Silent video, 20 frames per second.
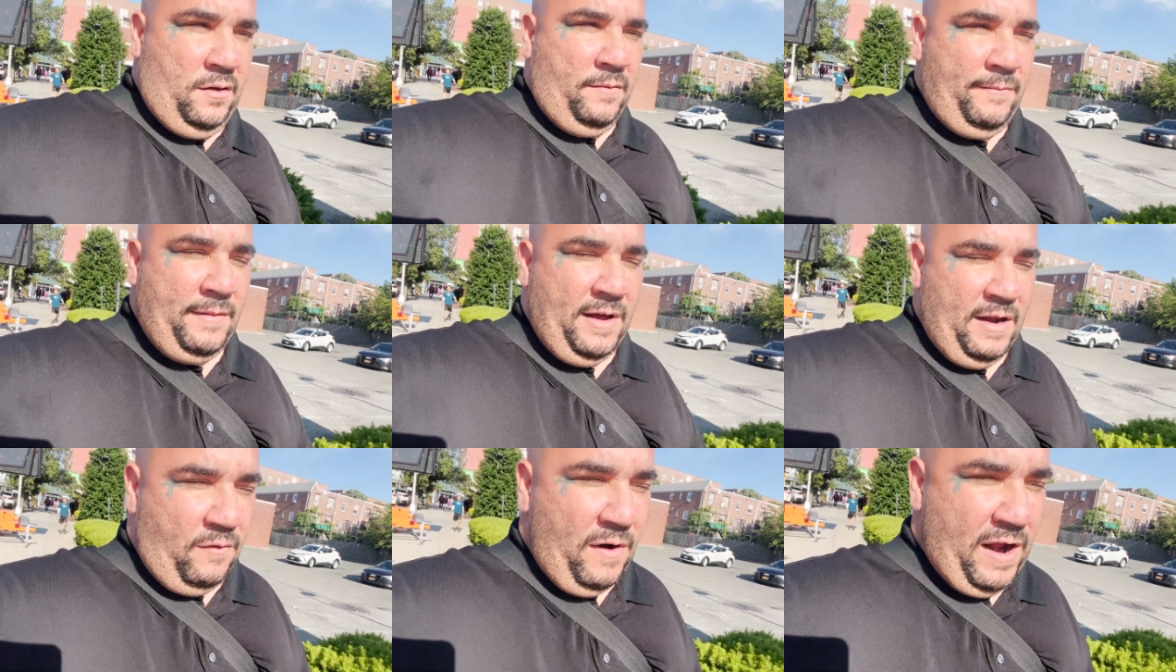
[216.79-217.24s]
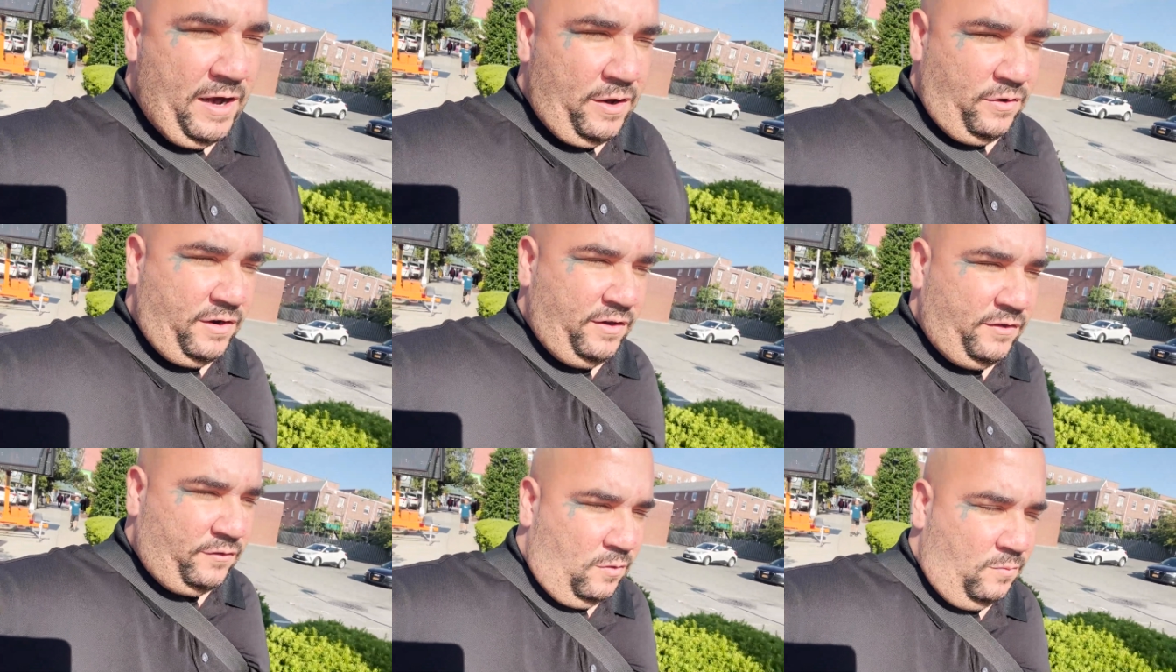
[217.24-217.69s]
My
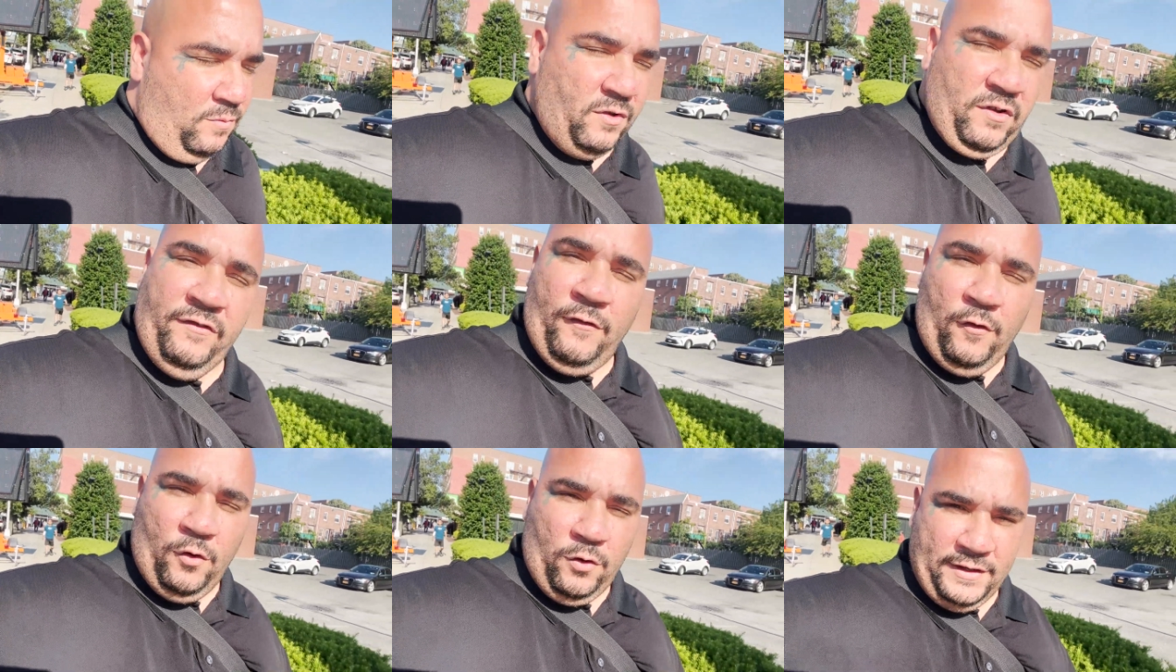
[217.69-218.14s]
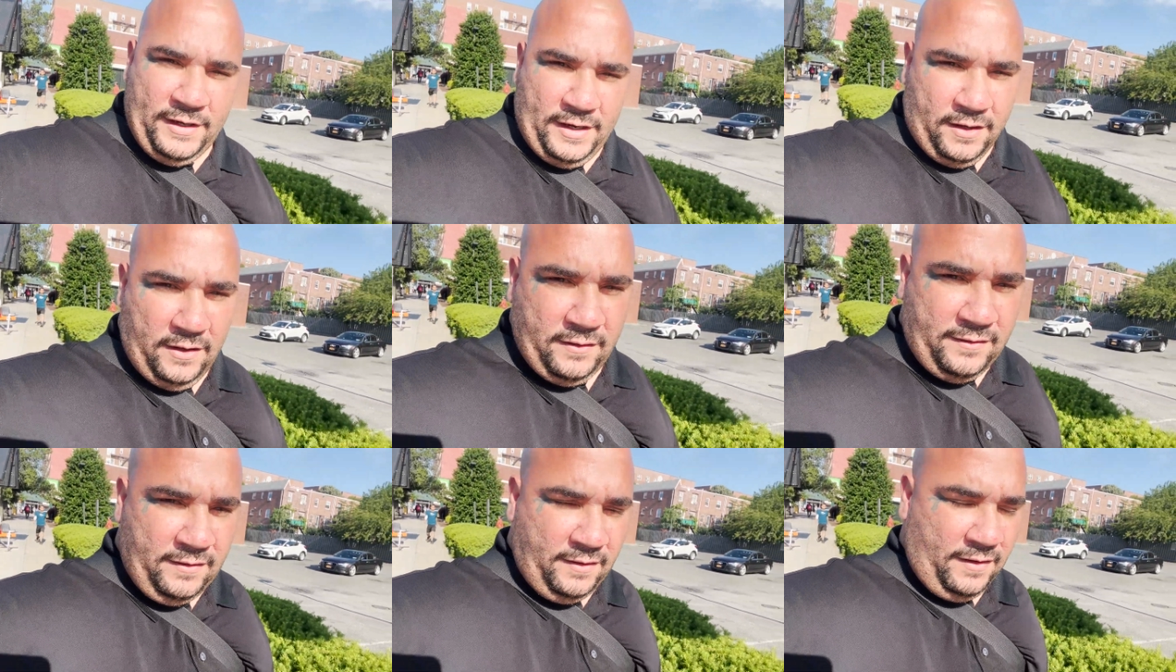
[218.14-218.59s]
record is almost four
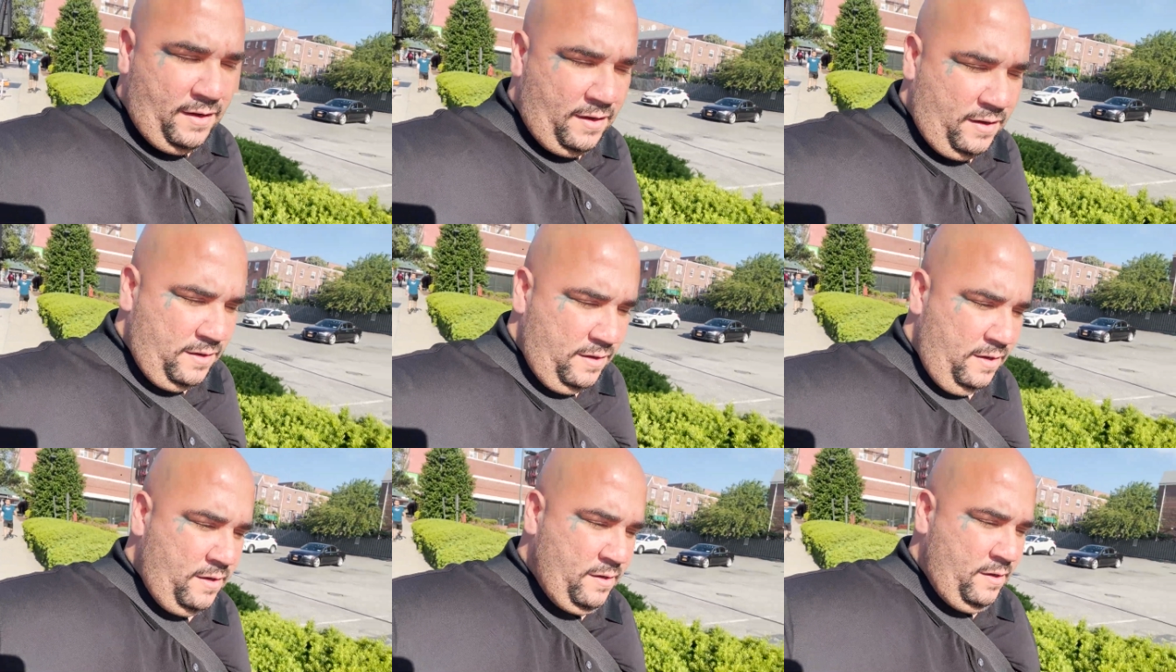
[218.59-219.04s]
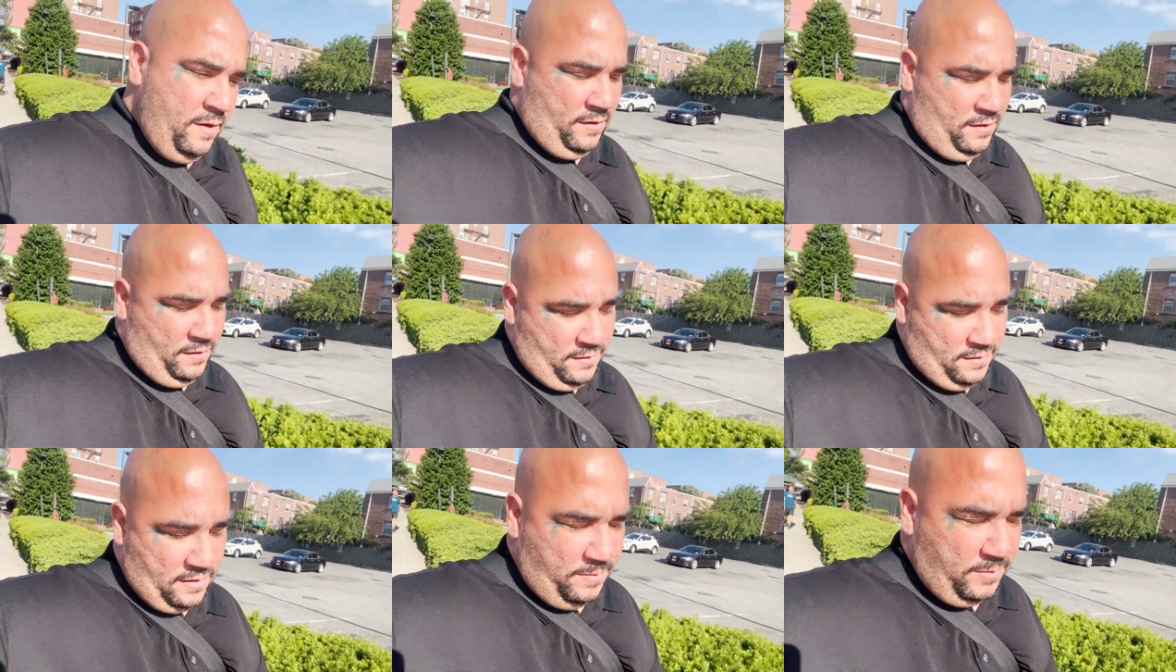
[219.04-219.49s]
days.
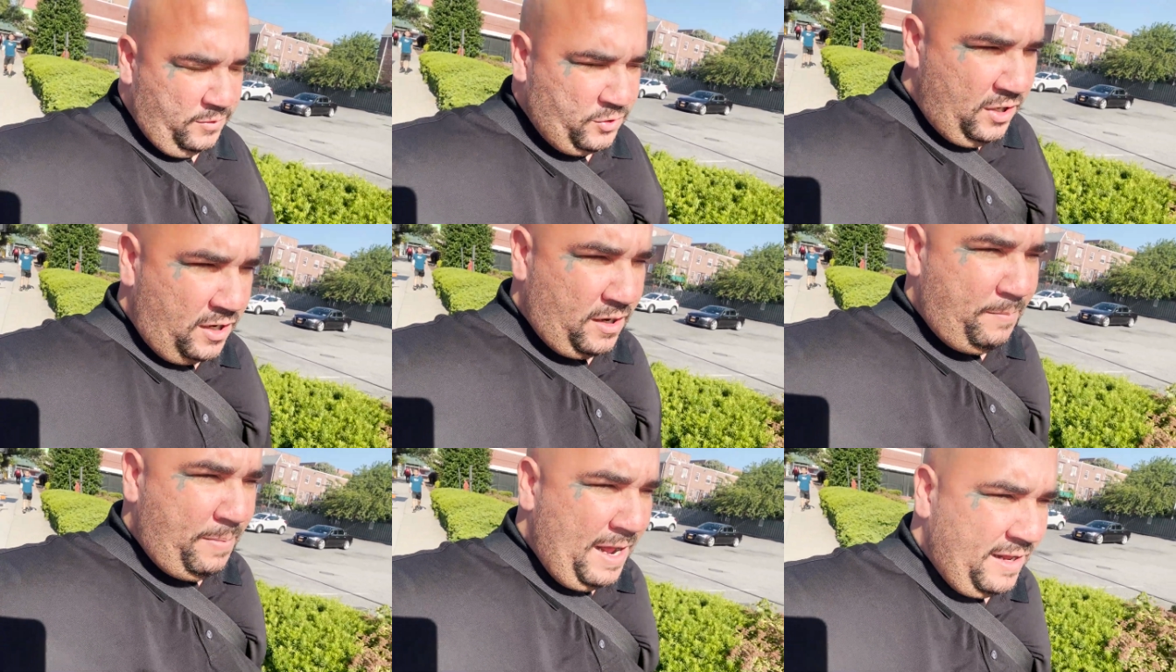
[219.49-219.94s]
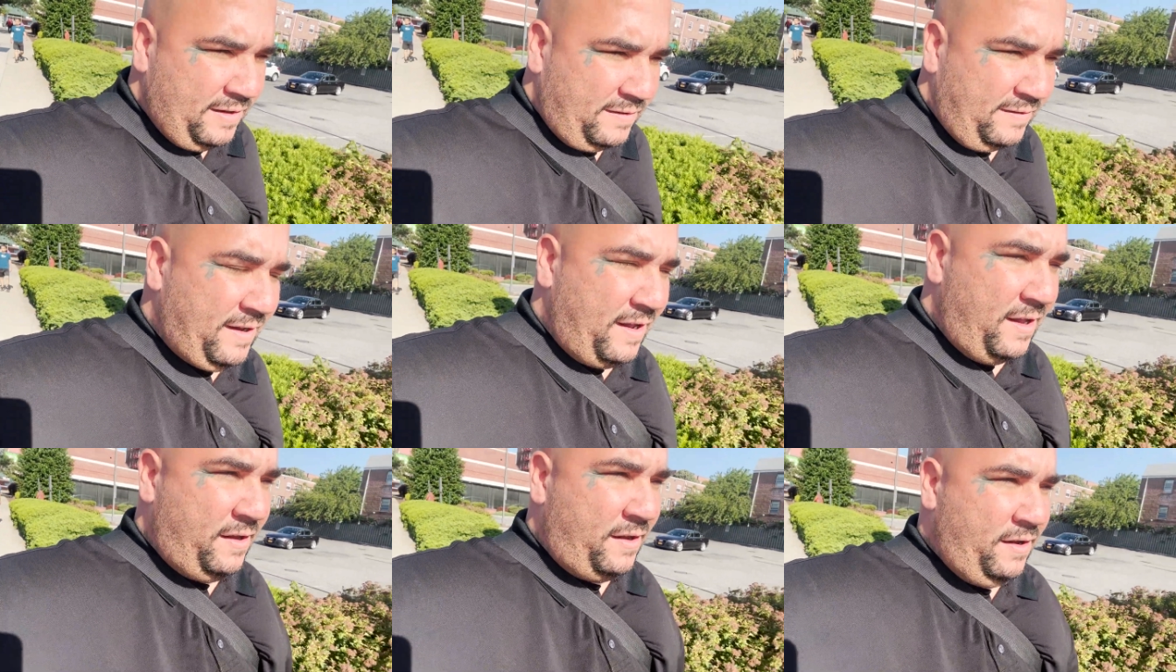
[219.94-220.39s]
I'm gonna try to pass
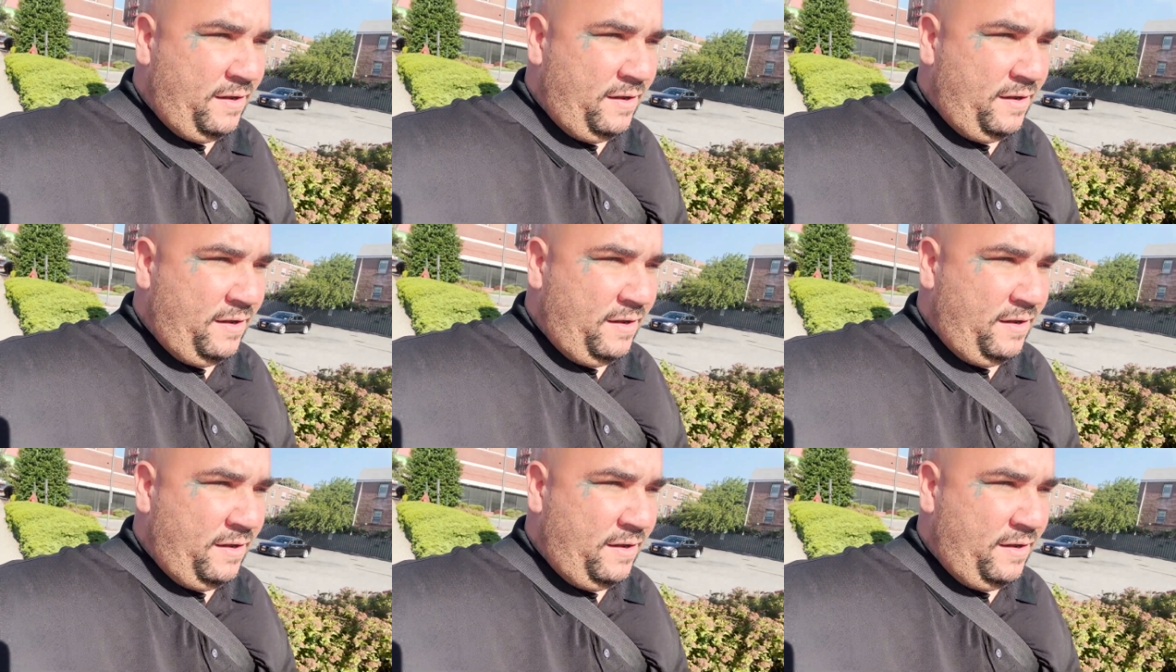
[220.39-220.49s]
that.